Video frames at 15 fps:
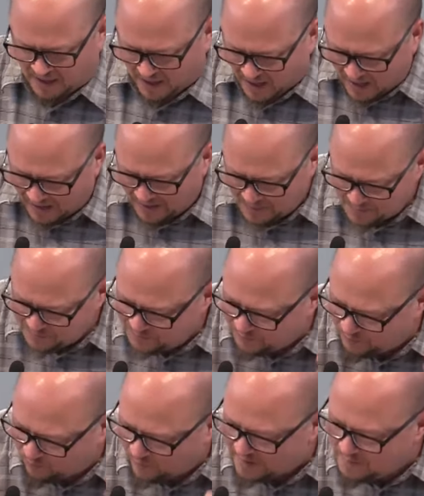Uh,
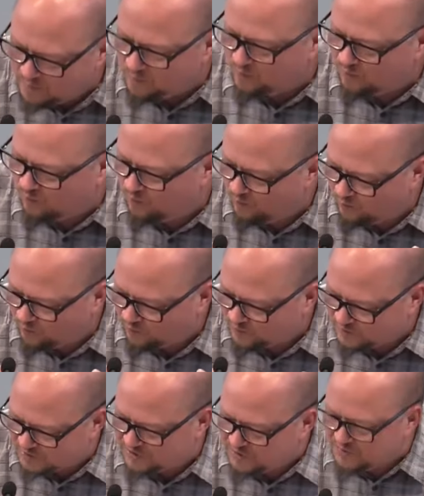we
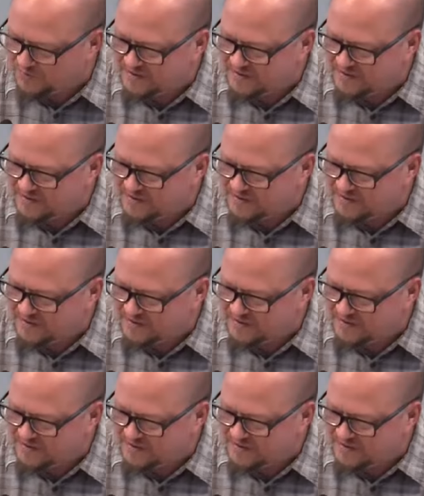do